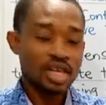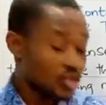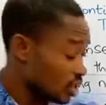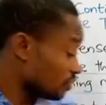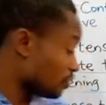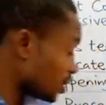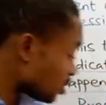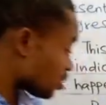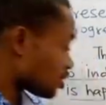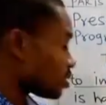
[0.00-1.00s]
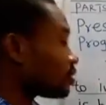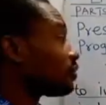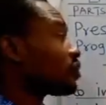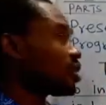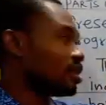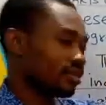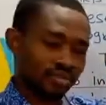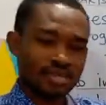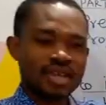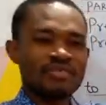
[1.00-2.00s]
So these three,
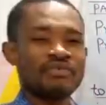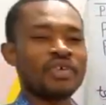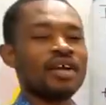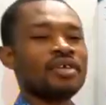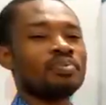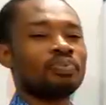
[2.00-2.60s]
very